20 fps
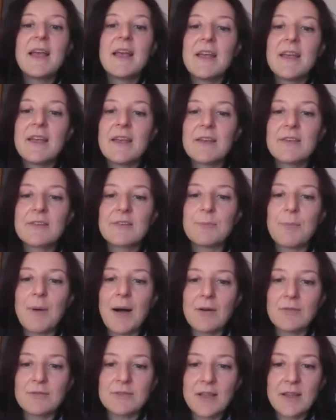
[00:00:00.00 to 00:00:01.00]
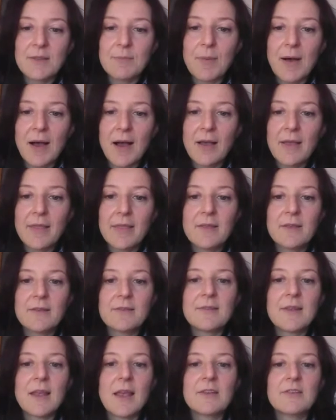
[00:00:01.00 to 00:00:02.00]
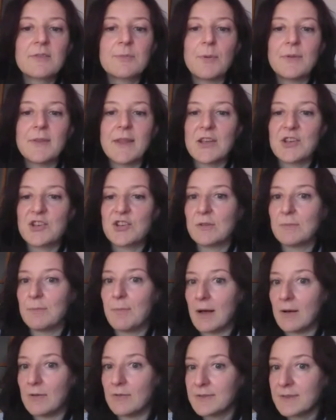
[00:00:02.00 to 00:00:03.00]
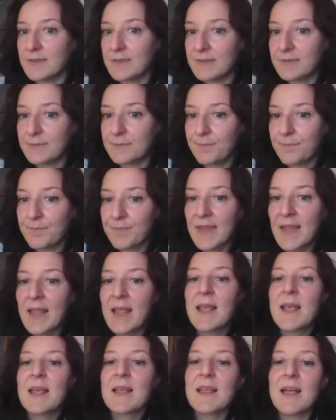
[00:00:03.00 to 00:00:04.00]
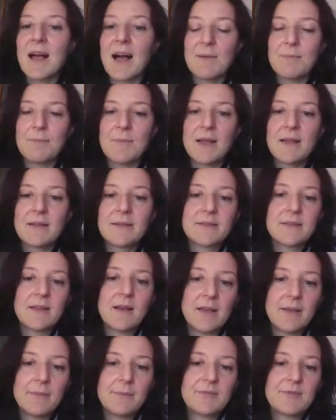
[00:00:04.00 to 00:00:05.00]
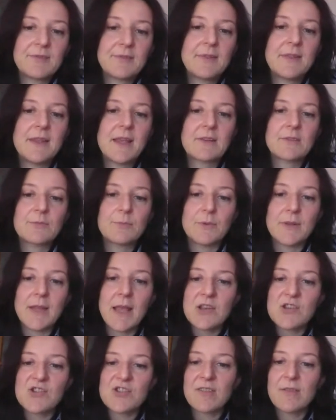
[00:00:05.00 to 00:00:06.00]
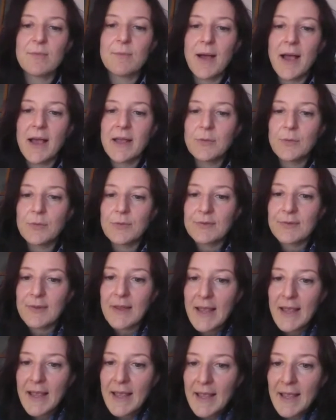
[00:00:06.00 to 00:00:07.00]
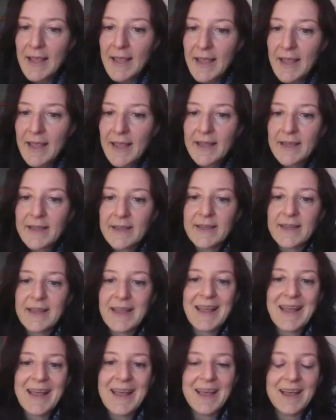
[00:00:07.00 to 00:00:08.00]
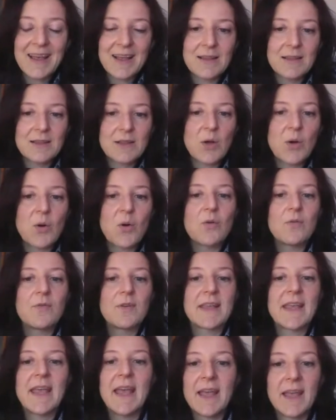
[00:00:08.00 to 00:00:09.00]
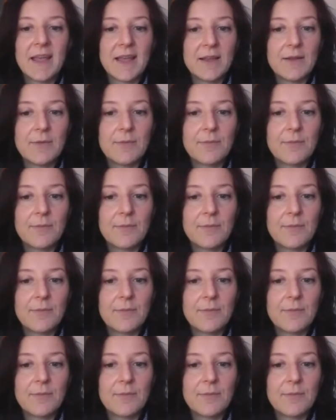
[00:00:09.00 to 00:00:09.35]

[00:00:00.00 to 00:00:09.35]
is bounded by this exponential bounds, gamma times the exponential minus AL over K.